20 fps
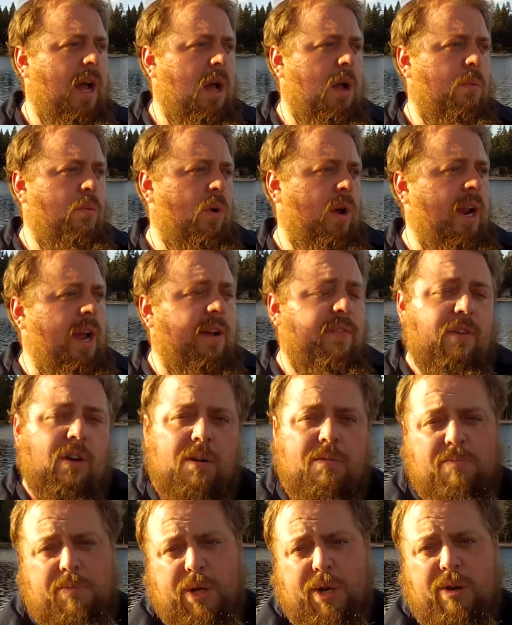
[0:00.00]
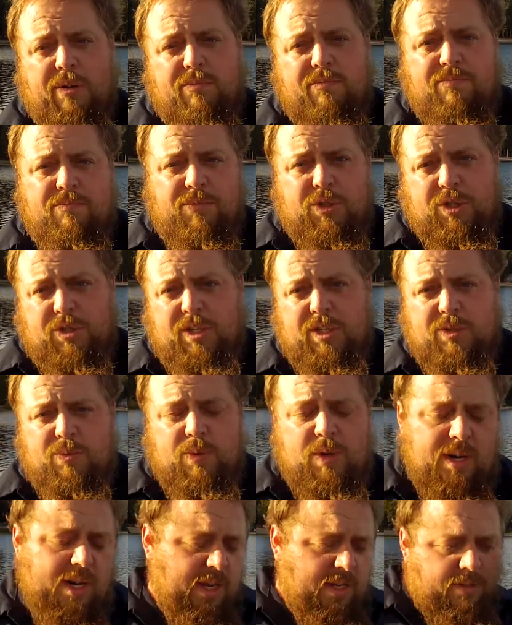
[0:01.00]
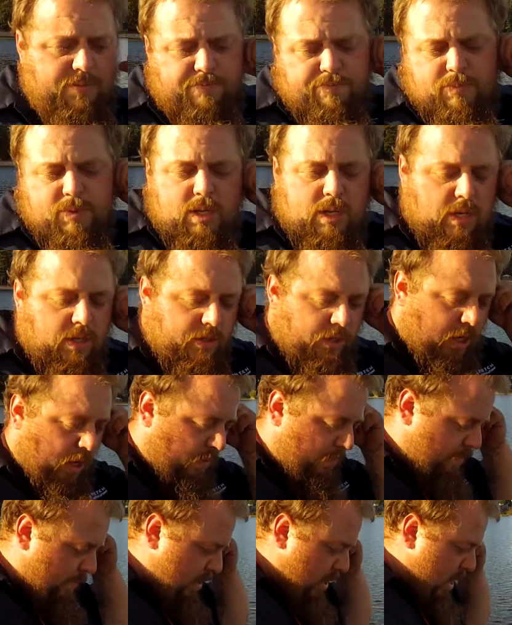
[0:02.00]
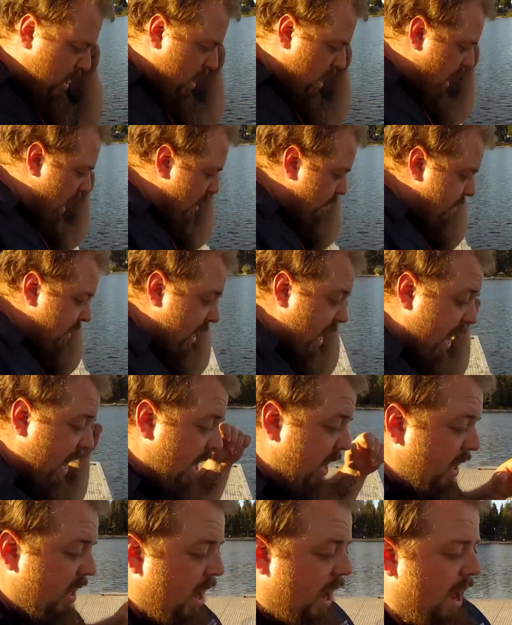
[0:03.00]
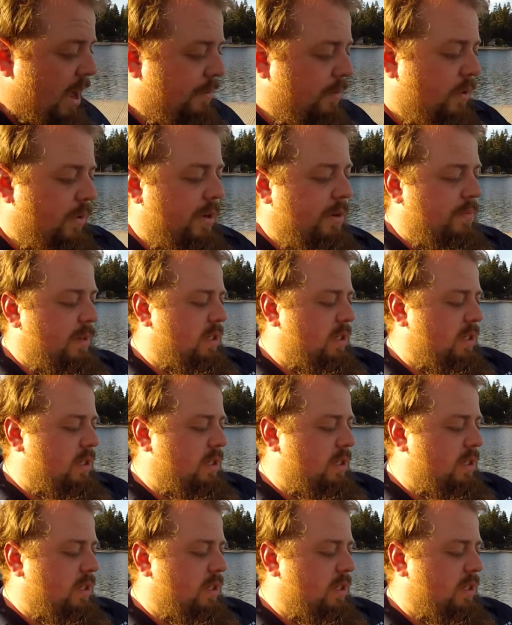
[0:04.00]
whatever, just is what it is. So today I'm going to be